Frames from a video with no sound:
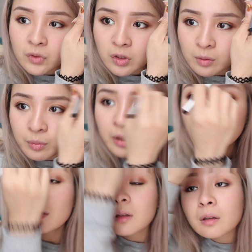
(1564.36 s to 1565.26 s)
just bring
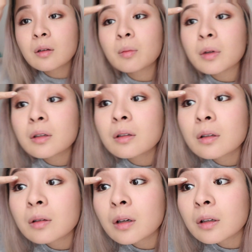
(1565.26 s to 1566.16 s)
it in a little bit.
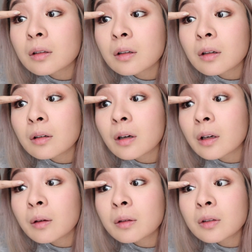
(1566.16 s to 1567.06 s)
Oh god,
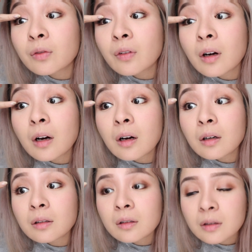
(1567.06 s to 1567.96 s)
I went too
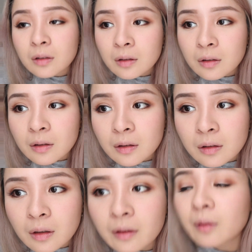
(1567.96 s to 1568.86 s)
far.
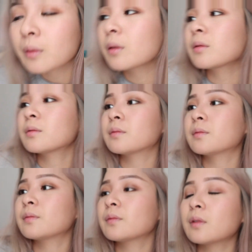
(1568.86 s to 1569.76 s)
Oh, there we go.
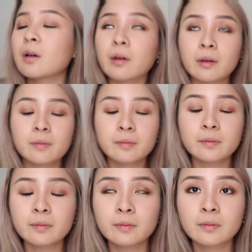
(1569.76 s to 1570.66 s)
Okay,
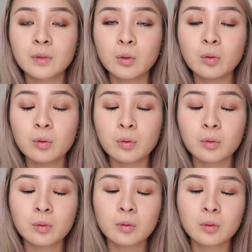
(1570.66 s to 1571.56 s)
ooh,
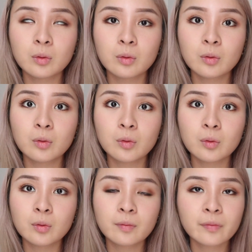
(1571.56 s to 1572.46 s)

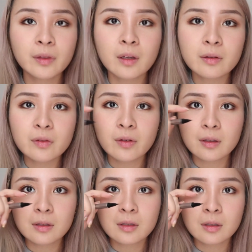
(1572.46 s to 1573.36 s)
that was
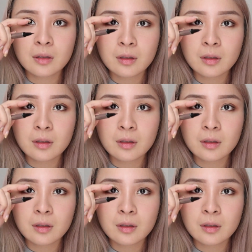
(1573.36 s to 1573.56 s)
fixed.